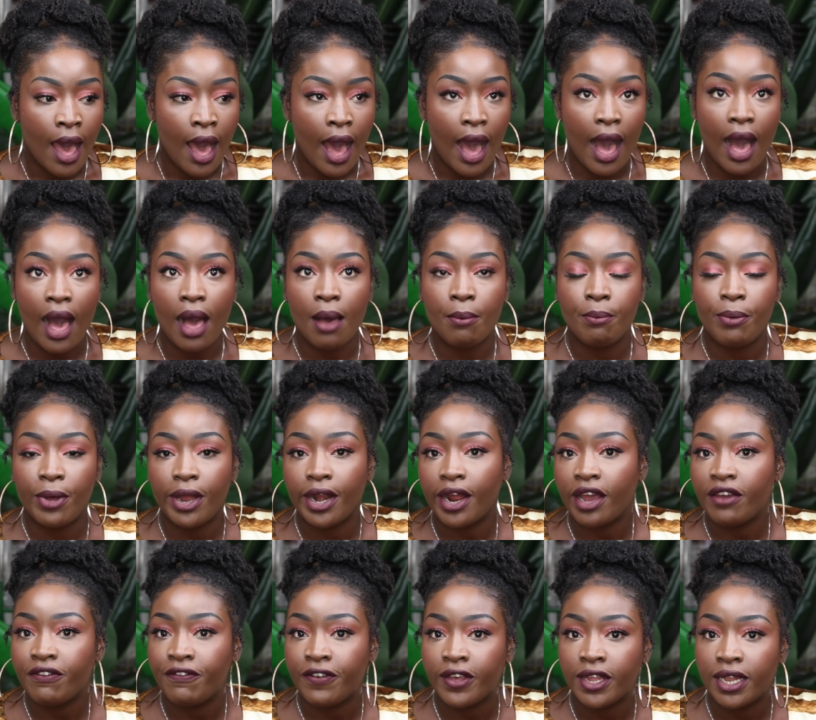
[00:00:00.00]
Um, but
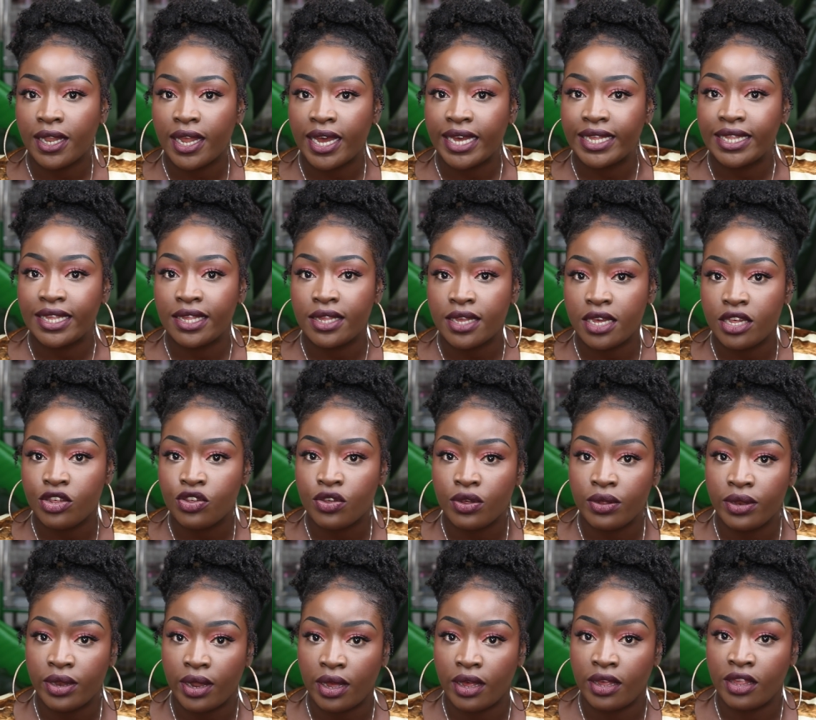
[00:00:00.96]
I feel like this issue
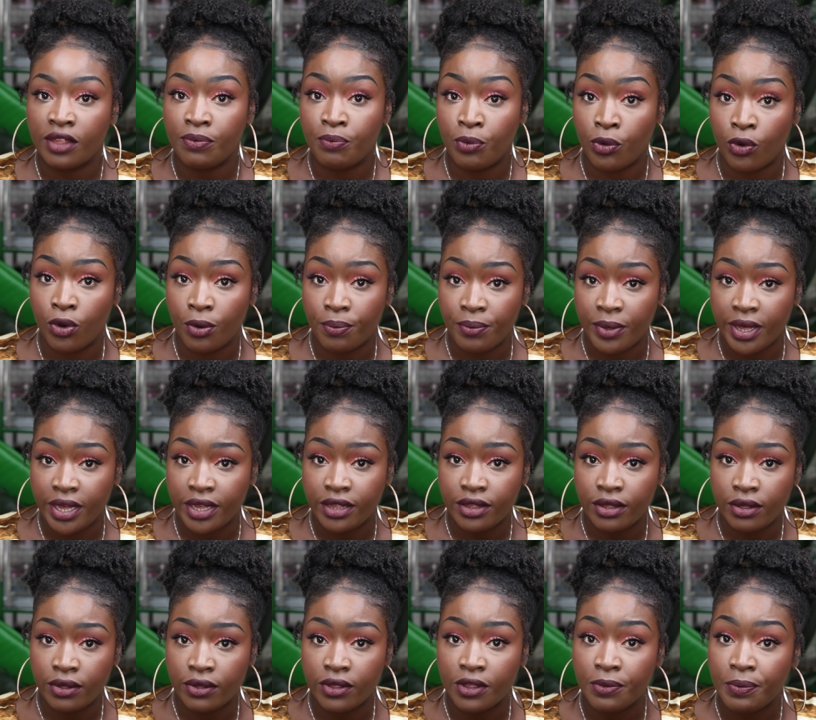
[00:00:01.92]
that has brought me
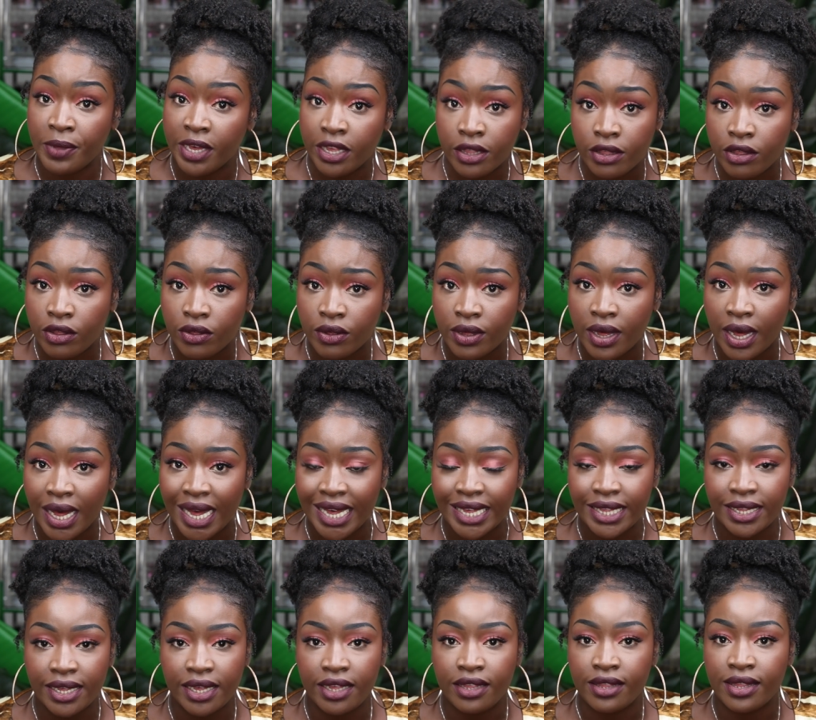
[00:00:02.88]
to speak to you
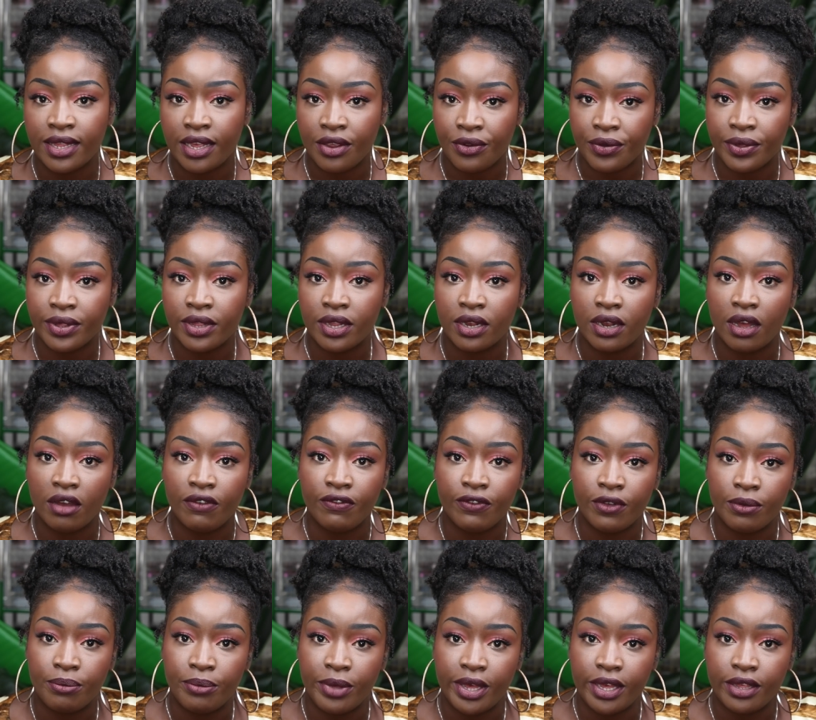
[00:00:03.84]
guys is serious enough
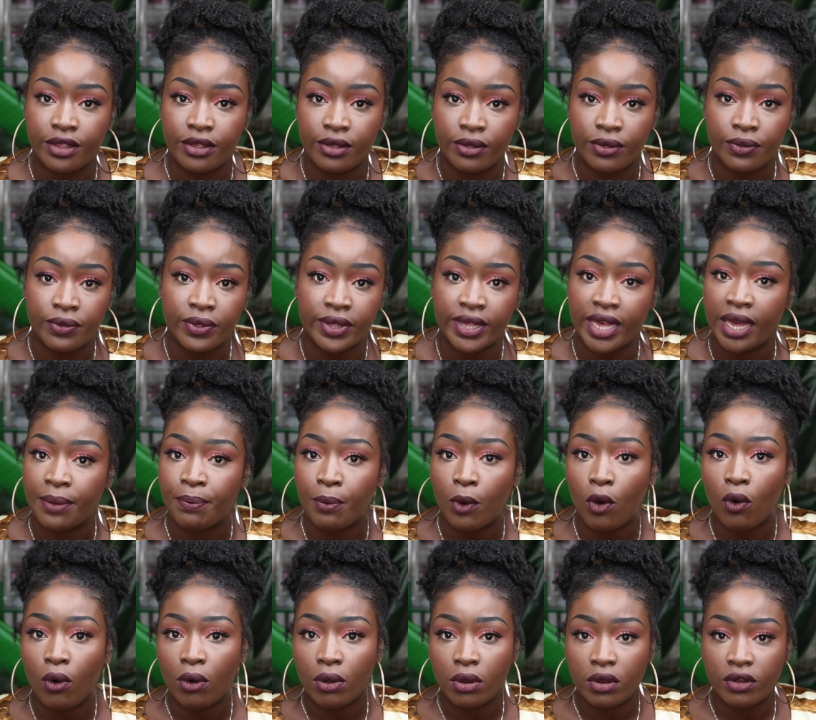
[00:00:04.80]
for me to skip
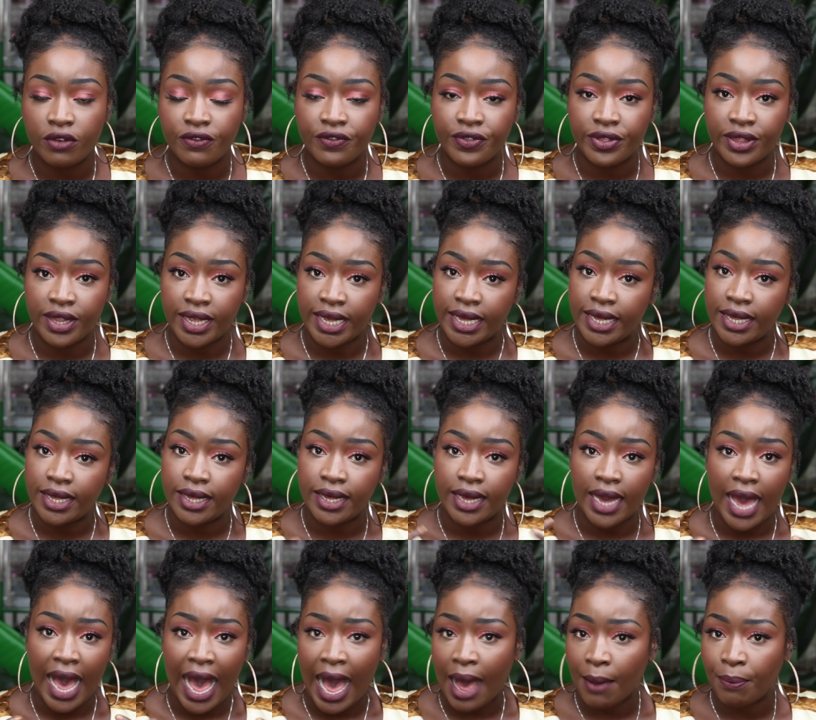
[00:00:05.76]
all of the
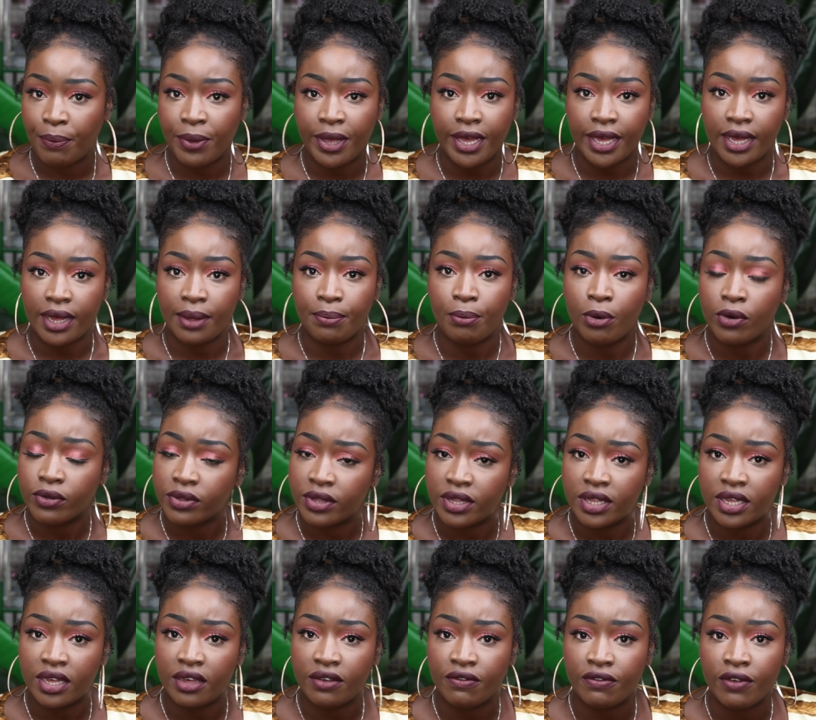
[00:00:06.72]
happy,
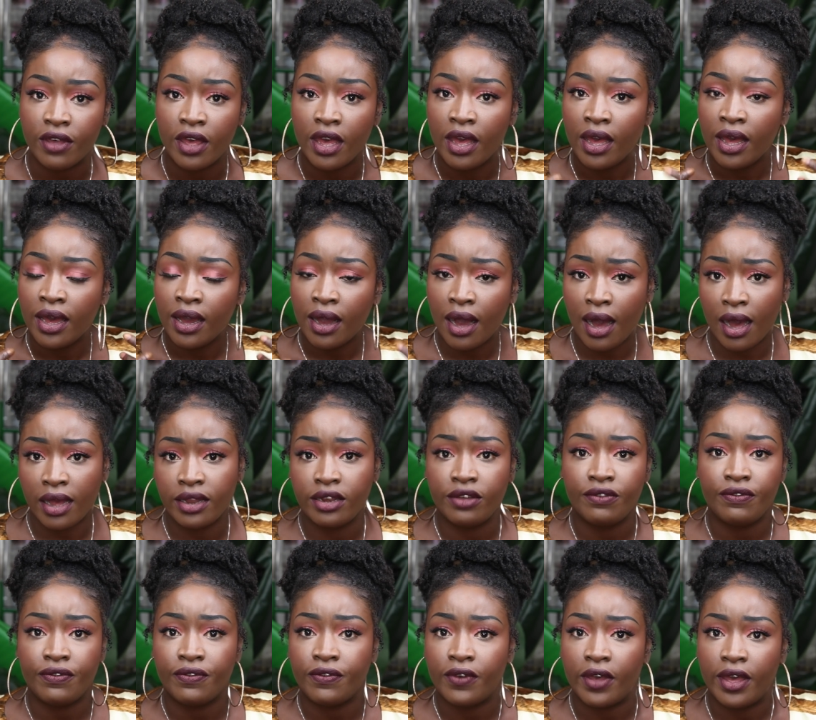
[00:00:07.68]
positive kind
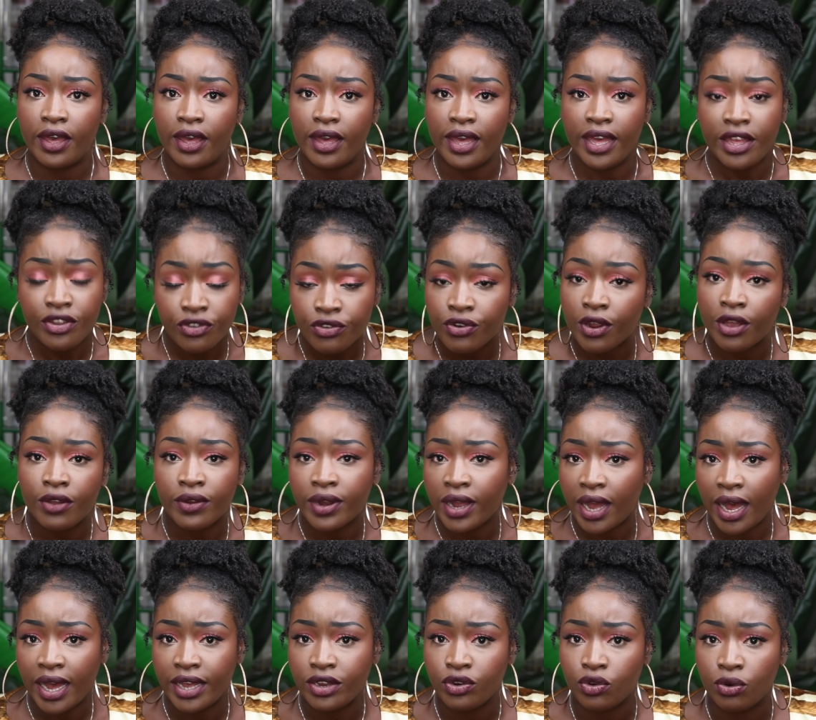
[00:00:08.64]
of intro that
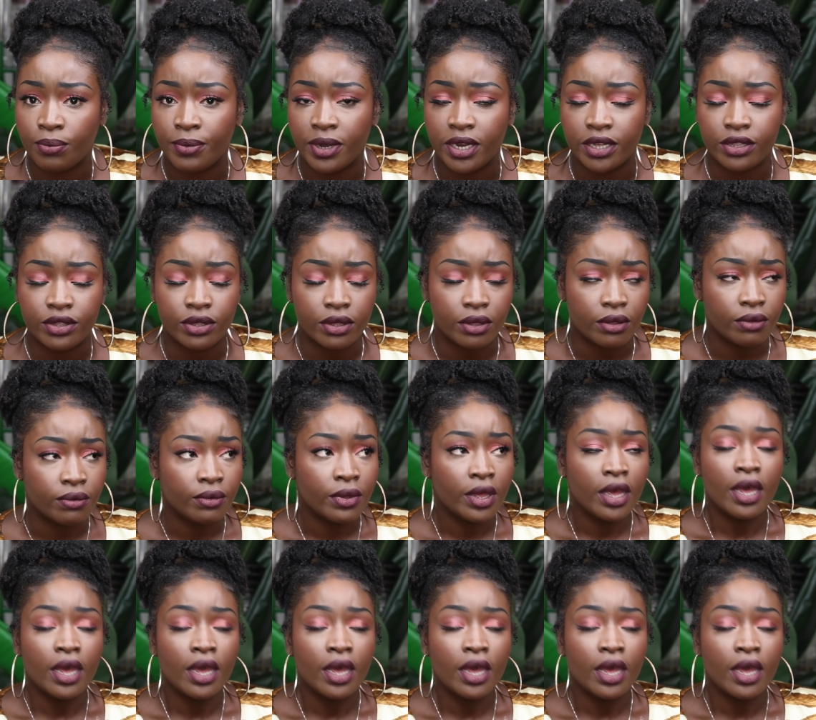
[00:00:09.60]
I normally do.